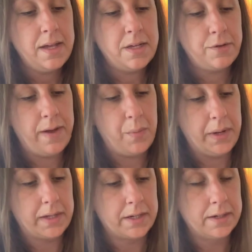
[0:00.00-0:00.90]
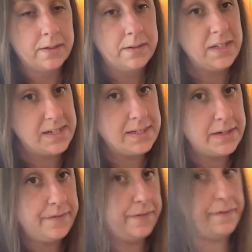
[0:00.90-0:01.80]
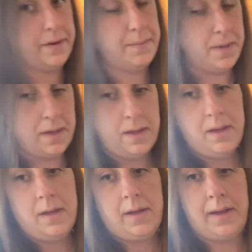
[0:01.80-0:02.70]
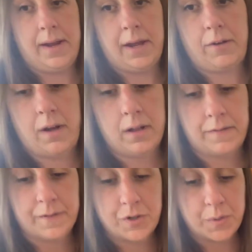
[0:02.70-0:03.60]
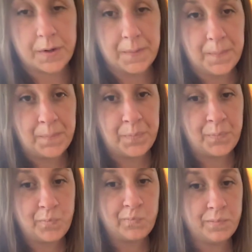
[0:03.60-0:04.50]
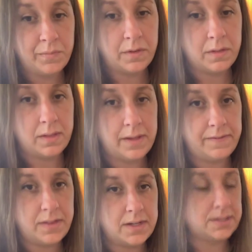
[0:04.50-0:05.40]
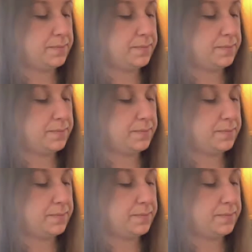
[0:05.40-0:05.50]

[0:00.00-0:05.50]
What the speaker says: is a red wiggler. It is different from a night crawler for sure. Lift this